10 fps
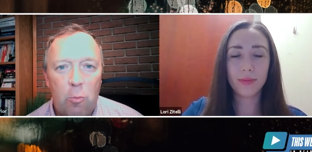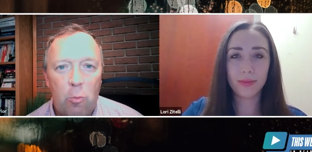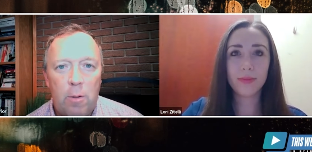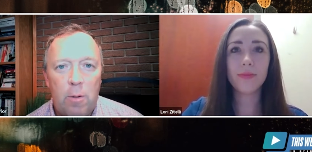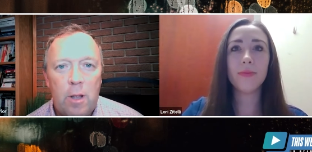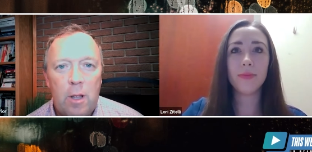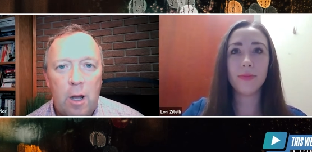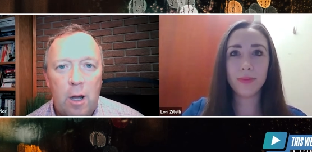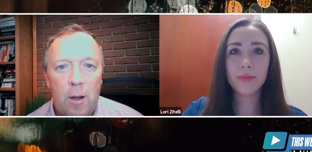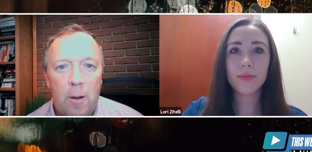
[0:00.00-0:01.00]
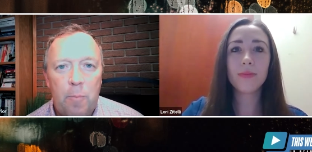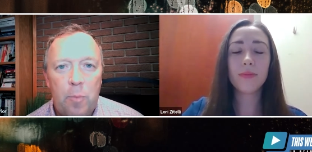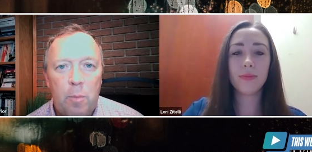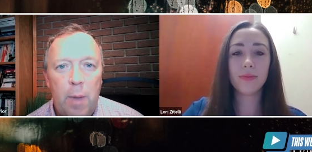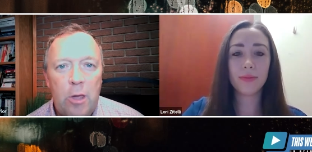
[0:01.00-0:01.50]
Speaker 1: and what mm-hmm. uh,
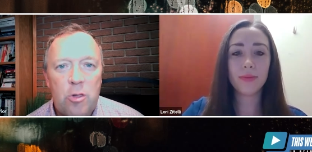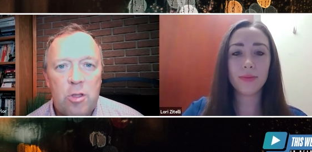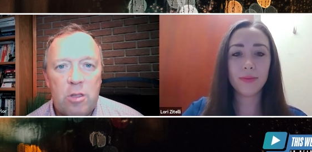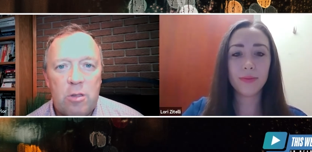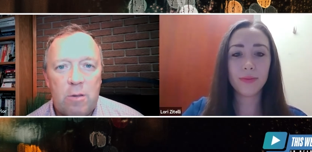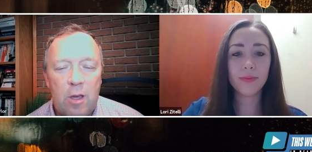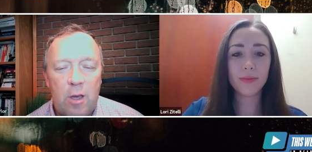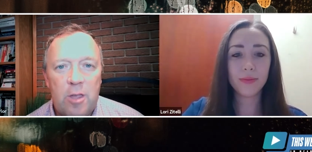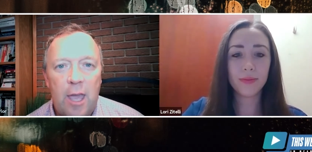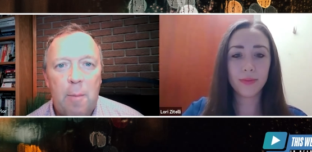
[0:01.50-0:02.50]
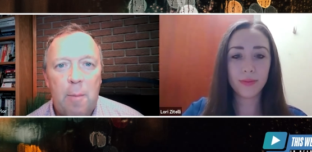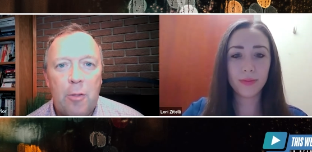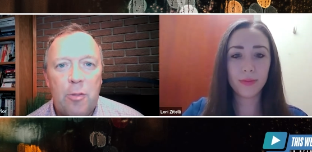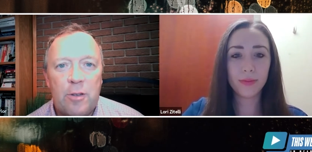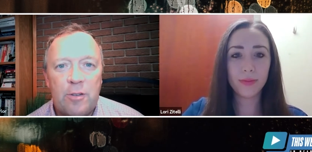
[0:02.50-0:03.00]
patients uh, say
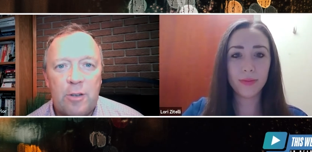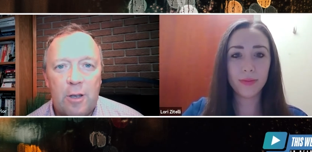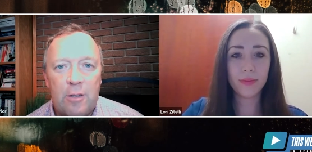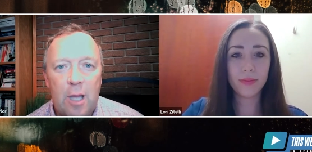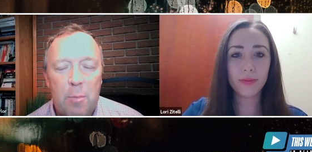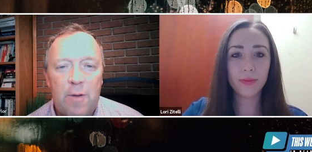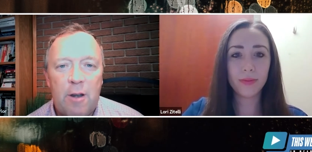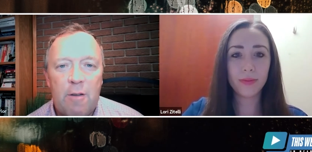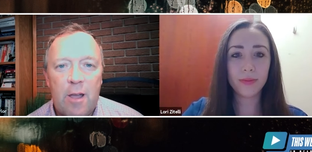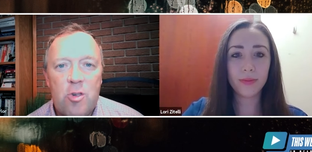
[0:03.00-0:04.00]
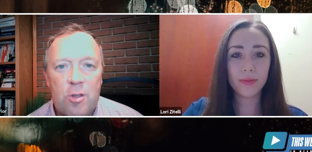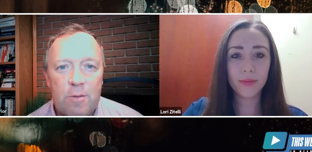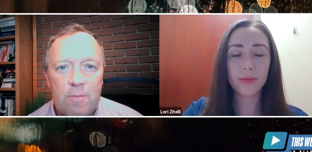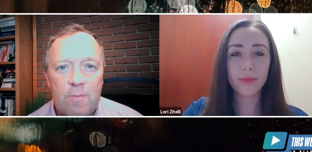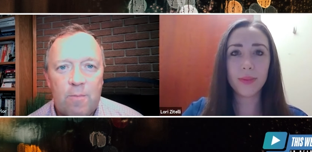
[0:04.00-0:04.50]
about this uh, type of
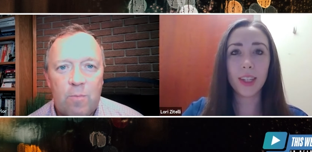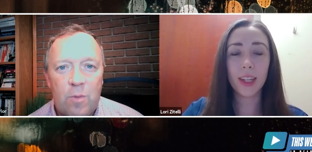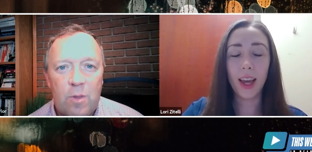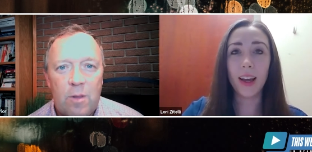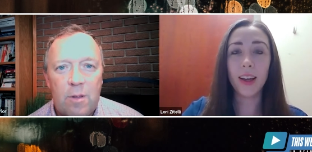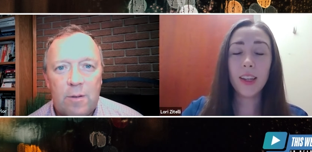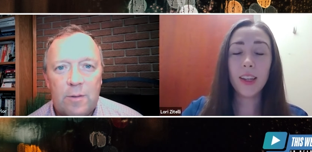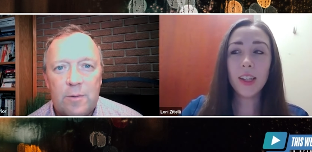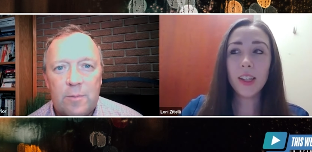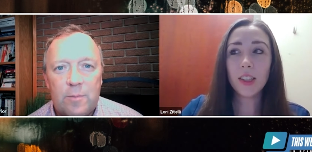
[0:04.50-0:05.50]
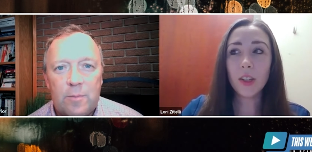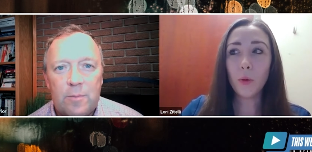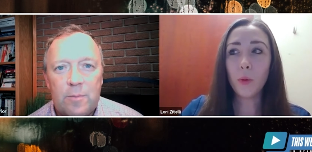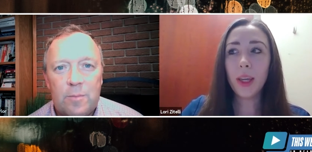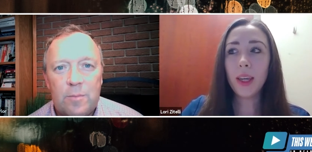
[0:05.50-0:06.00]
intervention. Yeah.
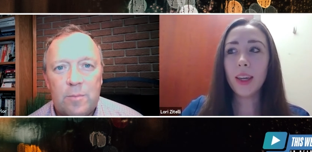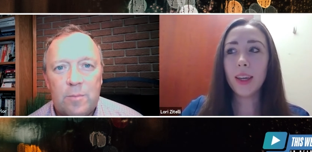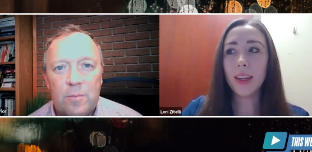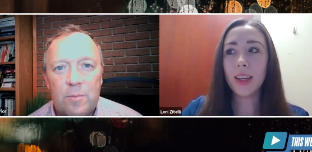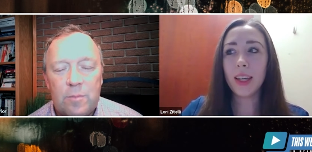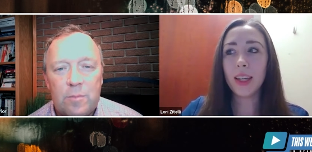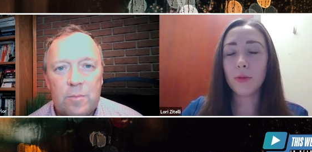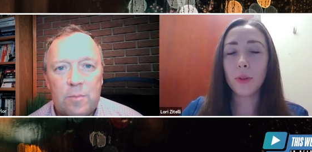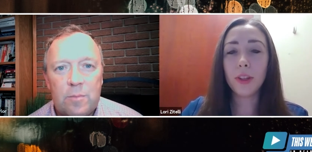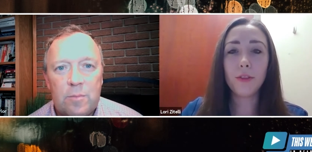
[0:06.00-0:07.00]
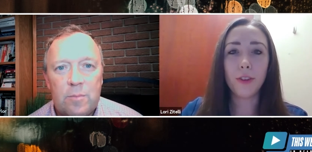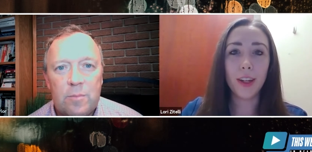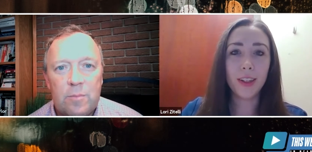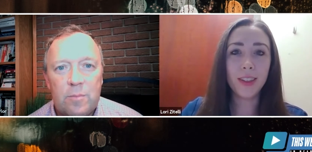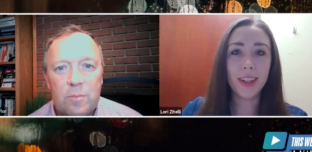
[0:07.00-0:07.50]
Speaker 2: So we, it's really
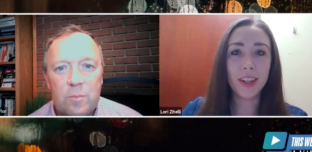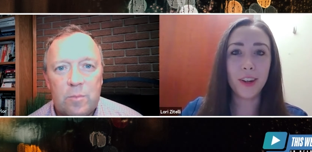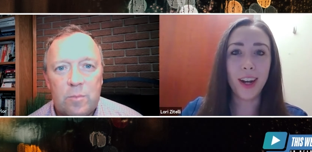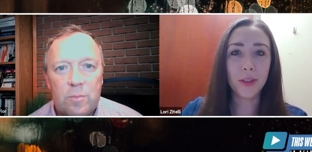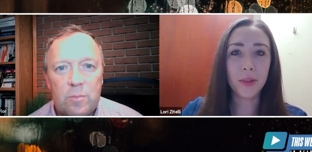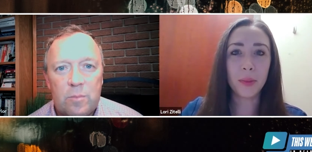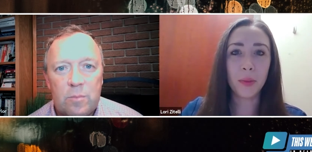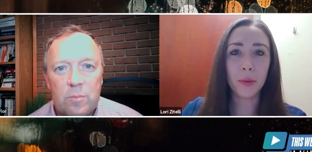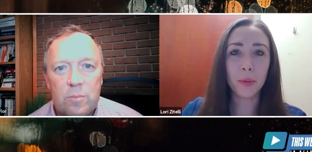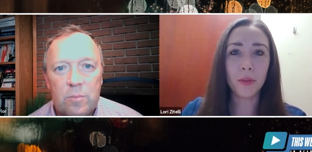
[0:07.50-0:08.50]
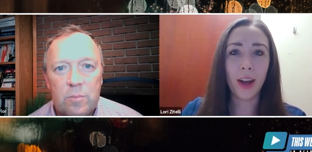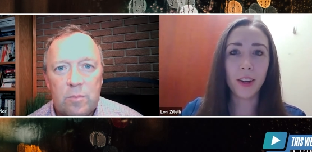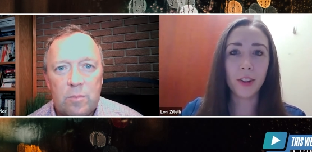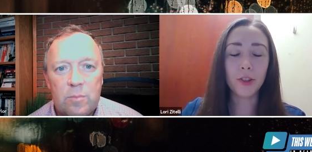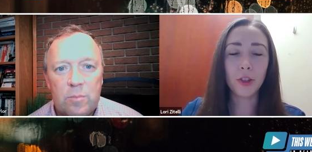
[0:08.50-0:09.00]
fun to interact with some of the
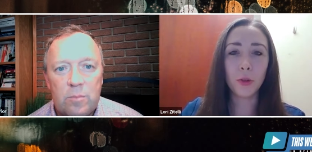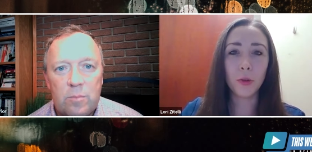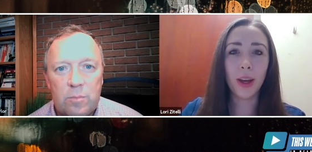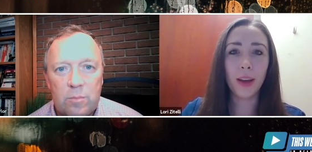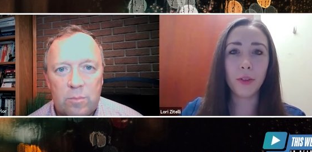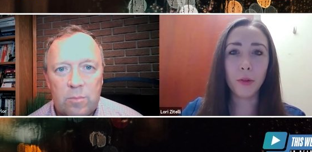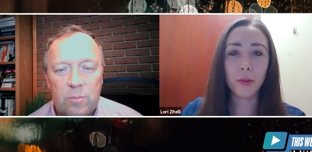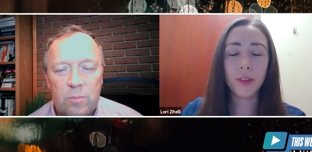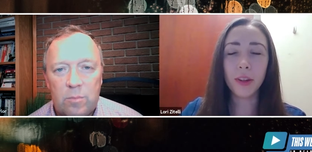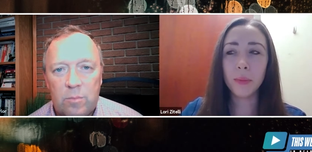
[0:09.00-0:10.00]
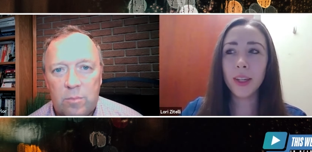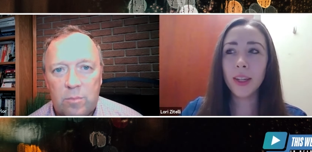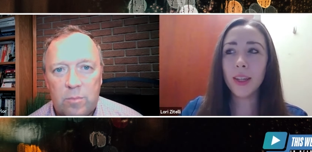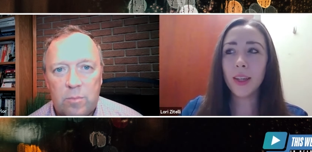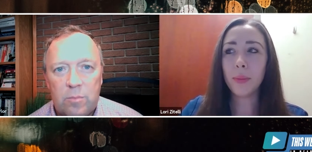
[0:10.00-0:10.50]
providers who have used them
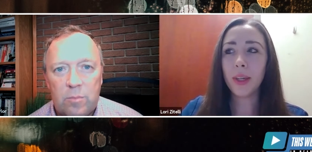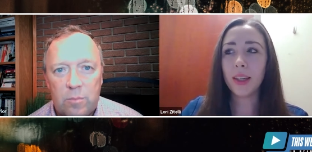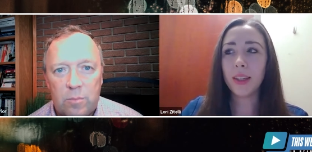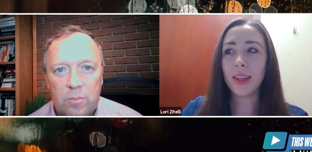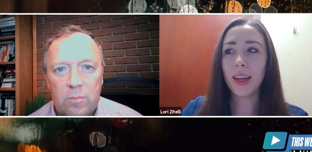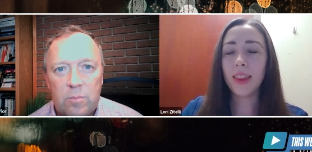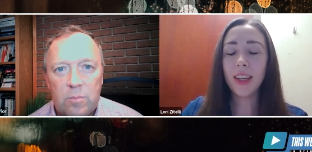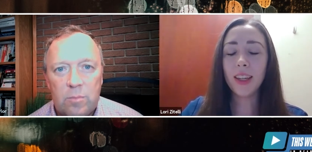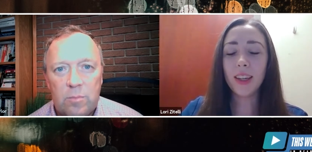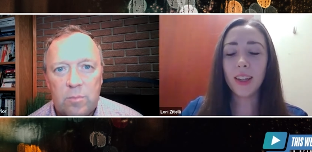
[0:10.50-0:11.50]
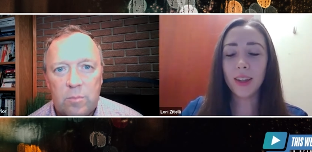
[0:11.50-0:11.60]
because I think,